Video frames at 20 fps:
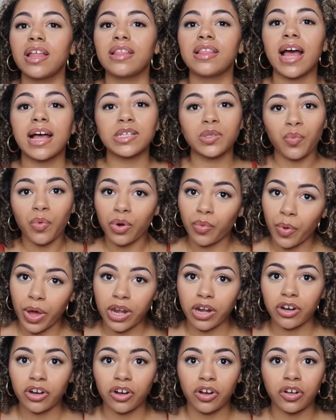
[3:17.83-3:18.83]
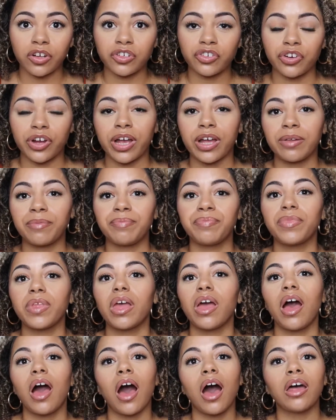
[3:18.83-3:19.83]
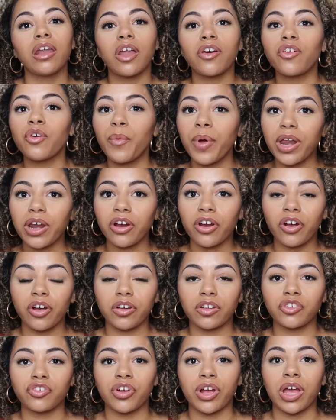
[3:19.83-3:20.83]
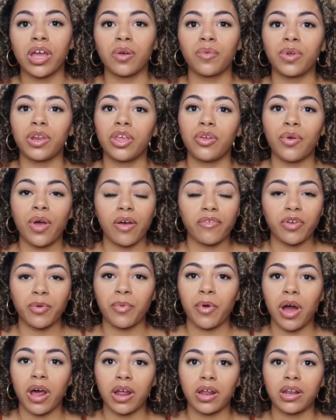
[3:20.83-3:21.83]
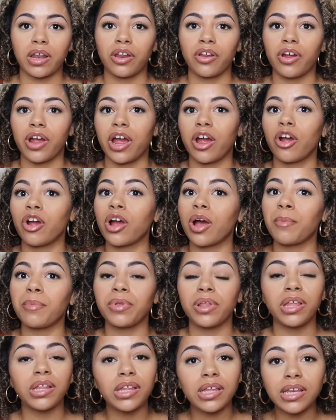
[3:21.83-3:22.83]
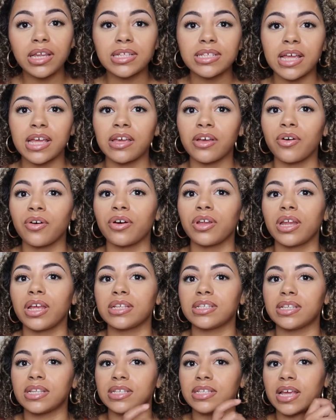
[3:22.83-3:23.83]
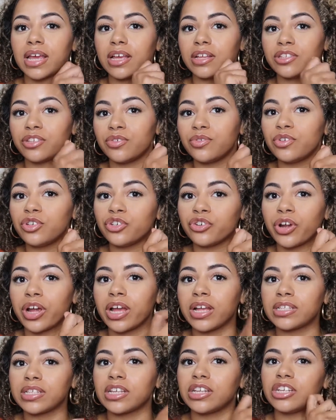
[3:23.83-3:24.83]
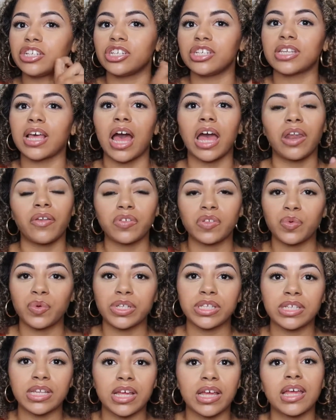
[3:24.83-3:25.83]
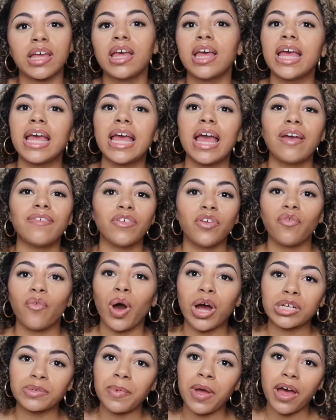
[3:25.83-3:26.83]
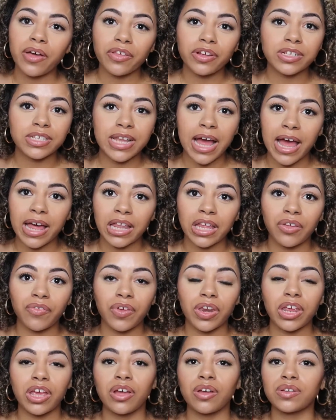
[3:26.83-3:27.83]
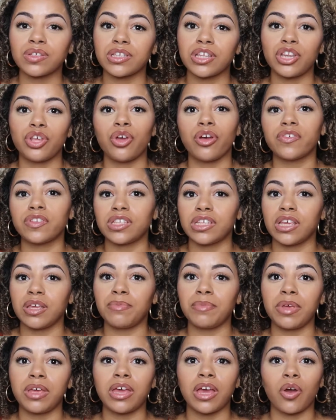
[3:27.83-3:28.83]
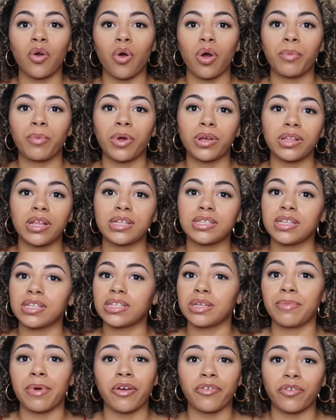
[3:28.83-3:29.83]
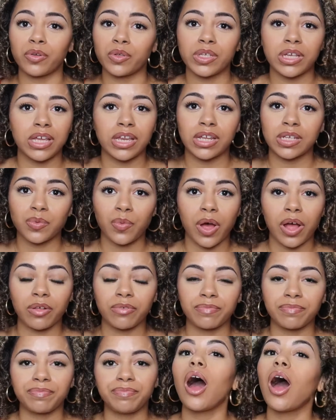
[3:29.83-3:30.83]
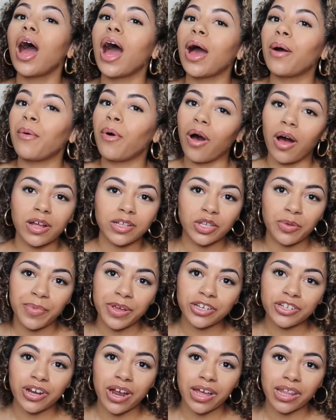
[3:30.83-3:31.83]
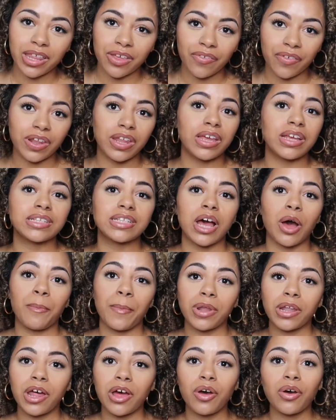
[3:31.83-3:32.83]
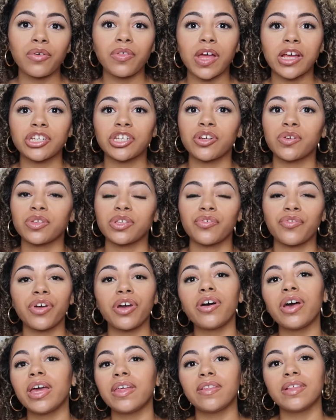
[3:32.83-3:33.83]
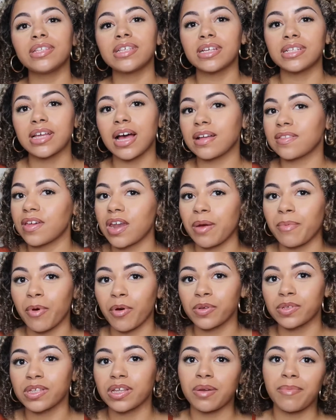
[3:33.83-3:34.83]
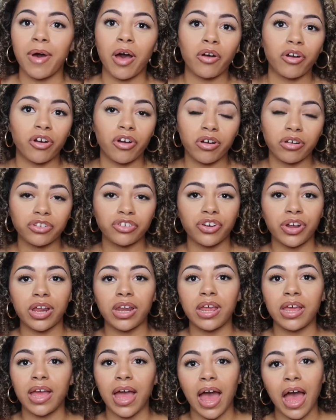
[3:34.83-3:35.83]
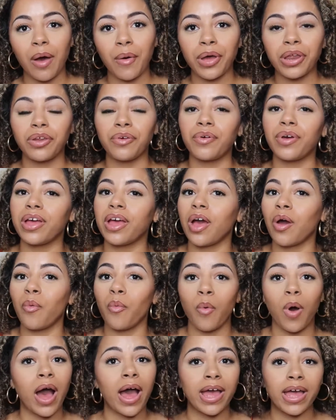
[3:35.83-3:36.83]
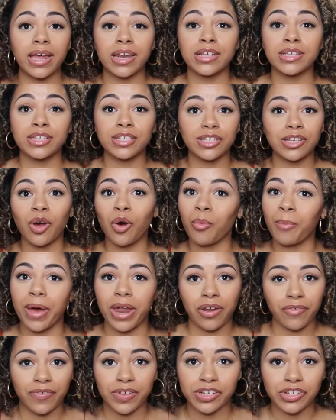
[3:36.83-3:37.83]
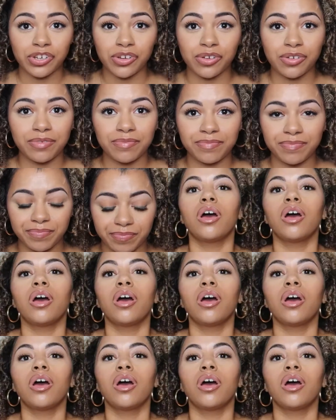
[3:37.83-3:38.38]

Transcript: That's one way to curl train. Another way to curl train when you have your product in your hair completely detangled is to take 2 strands and to just kind of twist it. If you've watched my other styling videos, then you have seen me incorporate this into my routine as well. I will also make sure I leave a link down below that shows the reel and the TikTok that I posted about curl training, how I do it, and why it is so beneficial.